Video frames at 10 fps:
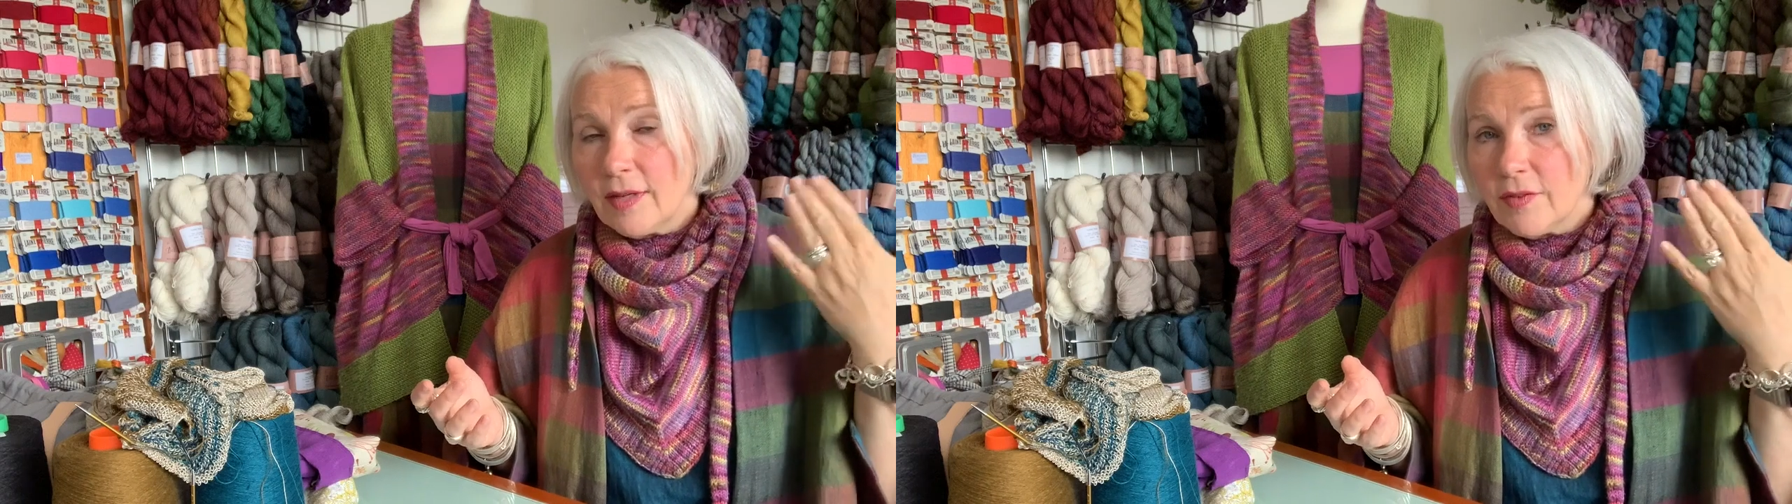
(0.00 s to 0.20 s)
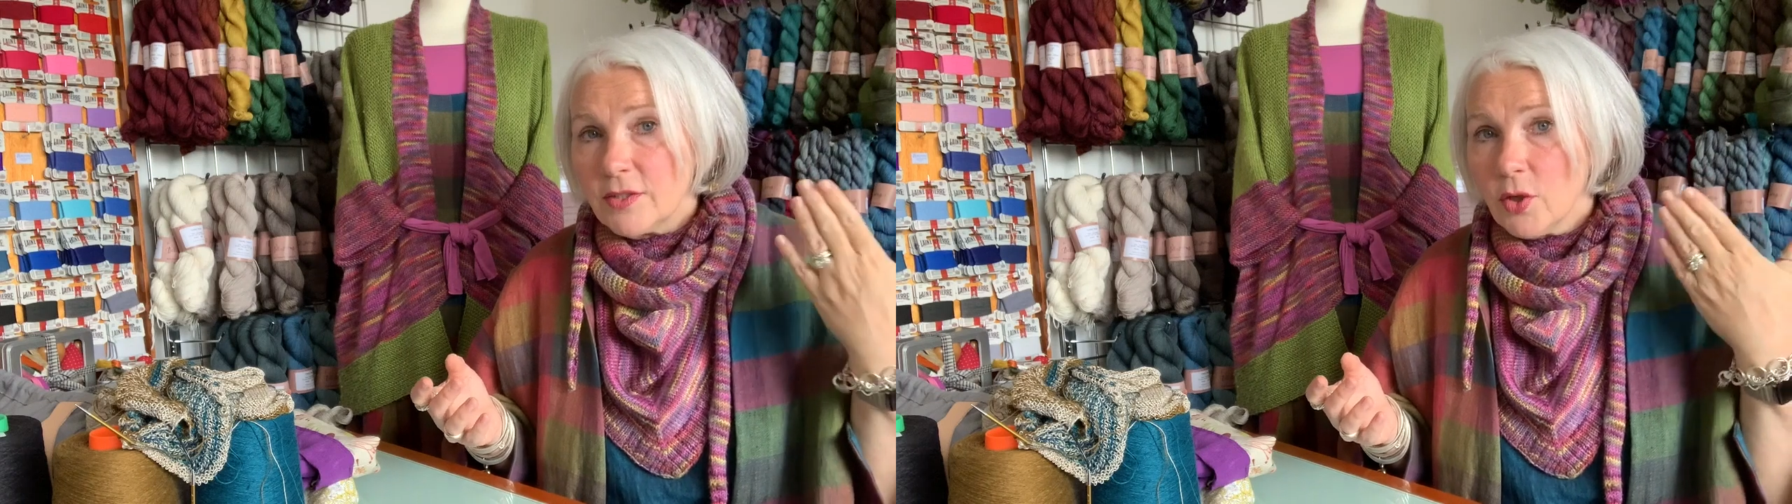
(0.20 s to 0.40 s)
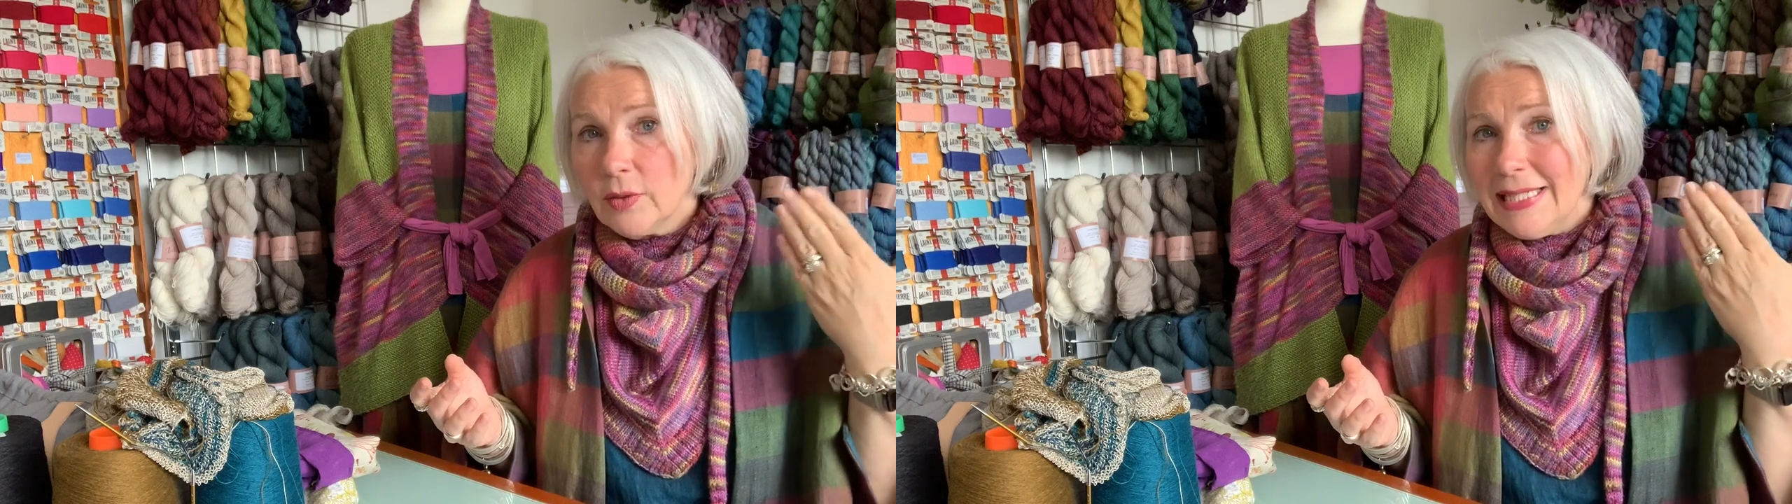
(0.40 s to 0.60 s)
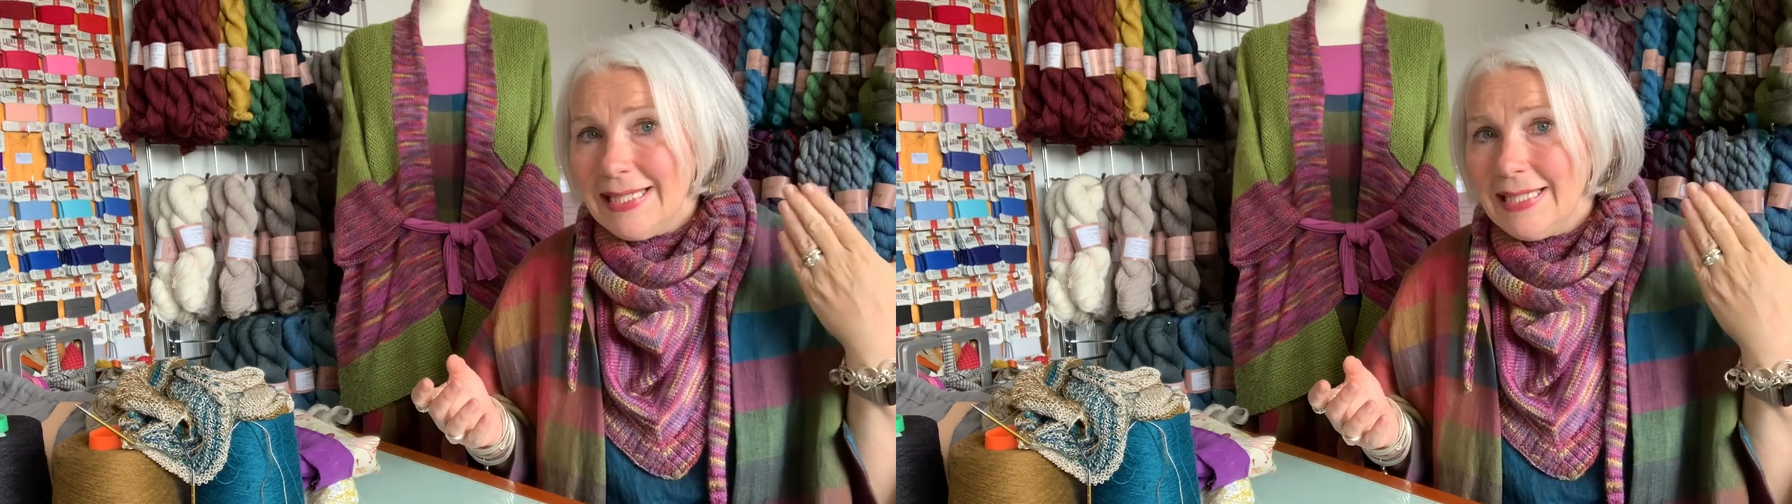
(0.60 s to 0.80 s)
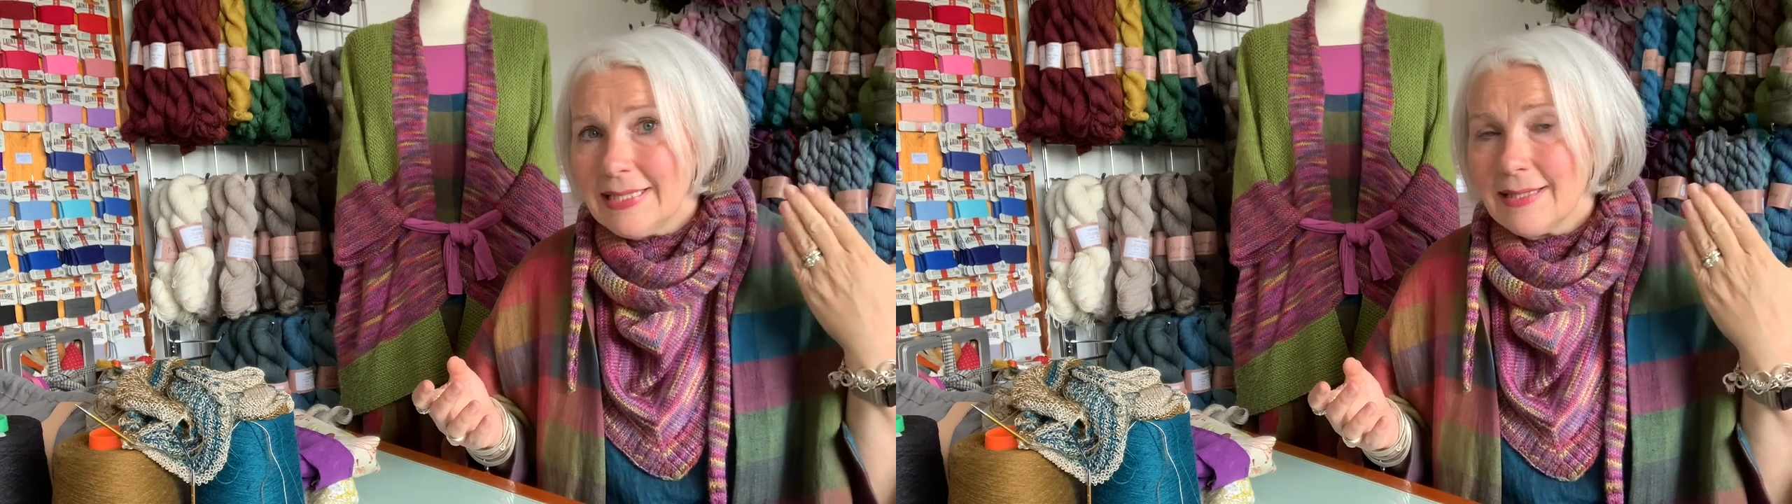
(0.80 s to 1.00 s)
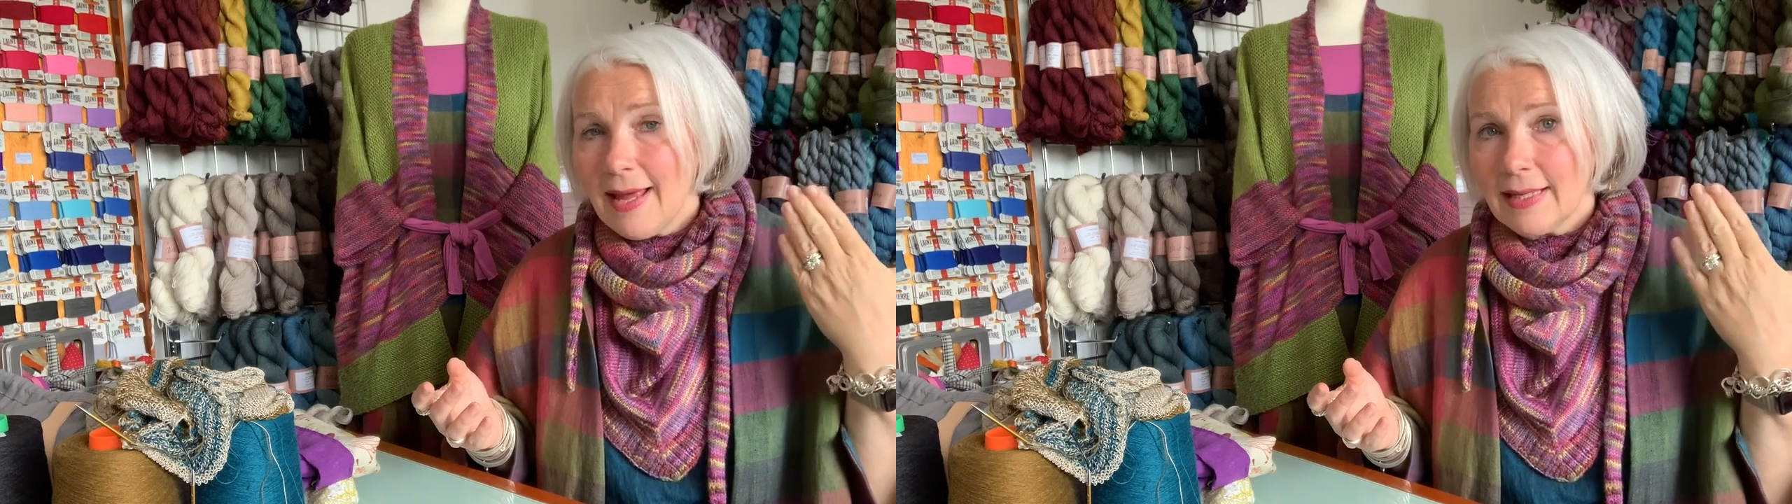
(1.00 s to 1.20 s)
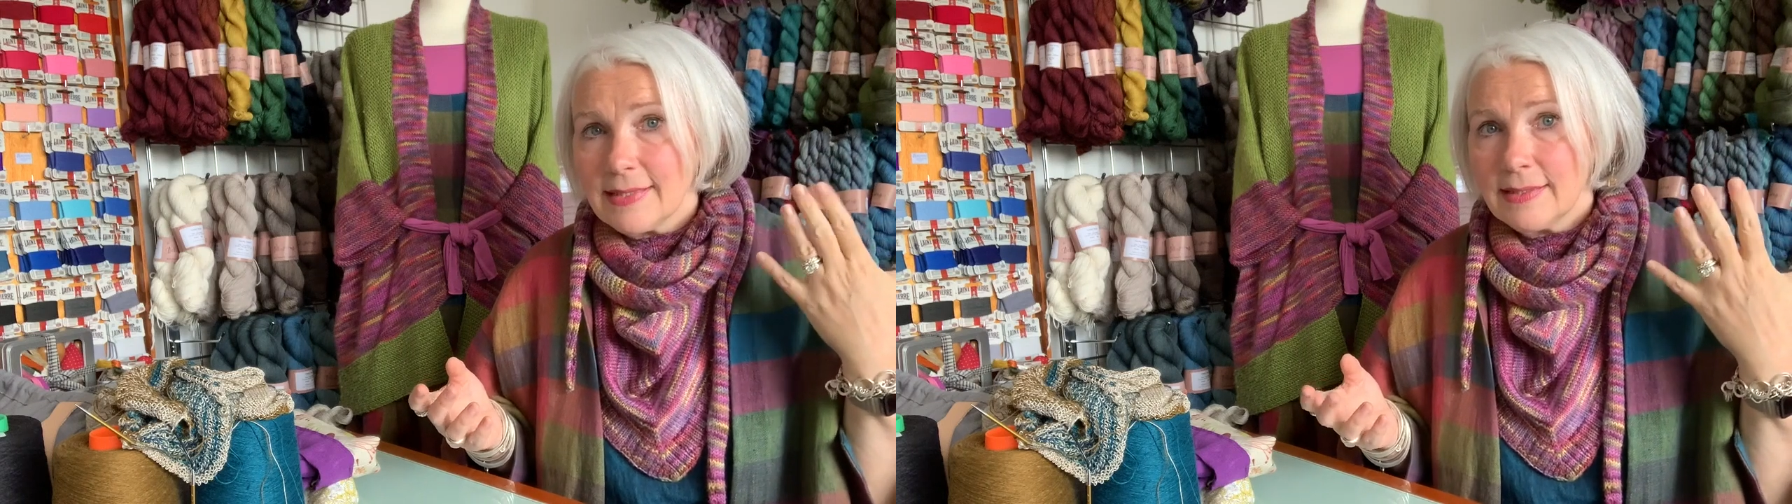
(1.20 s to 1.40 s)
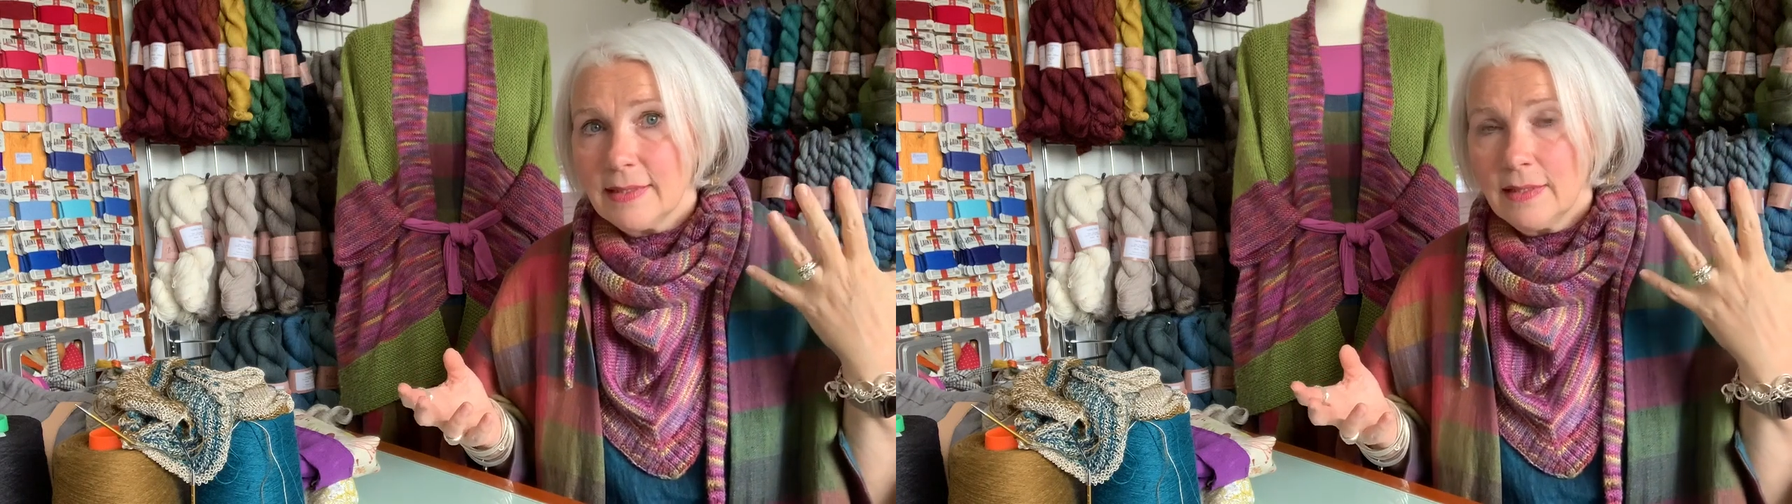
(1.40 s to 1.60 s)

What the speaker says: if I don't heed that,